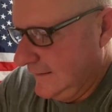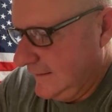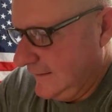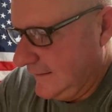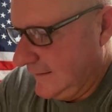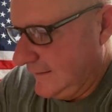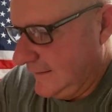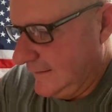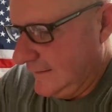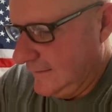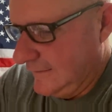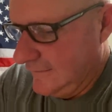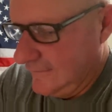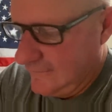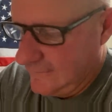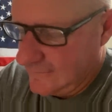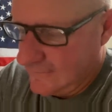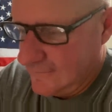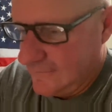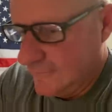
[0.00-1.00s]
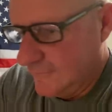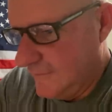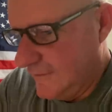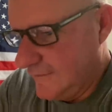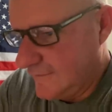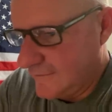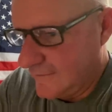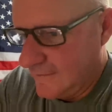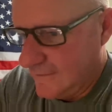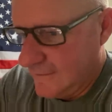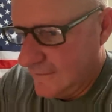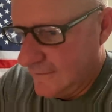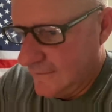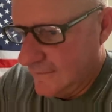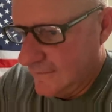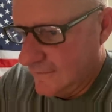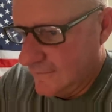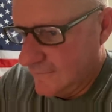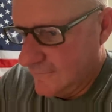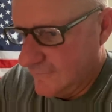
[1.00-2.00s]
and so you'll be seeing
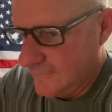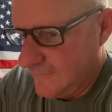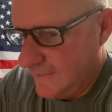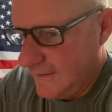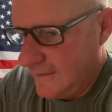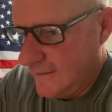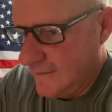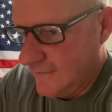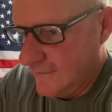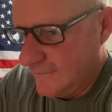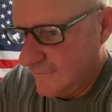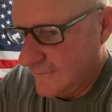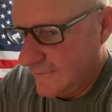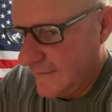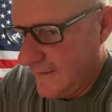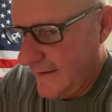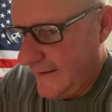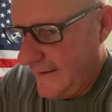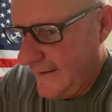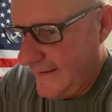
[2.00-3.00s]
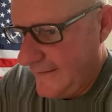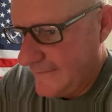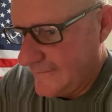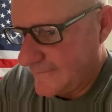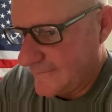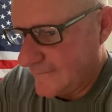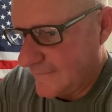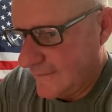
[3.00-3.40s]
uh, videos of that.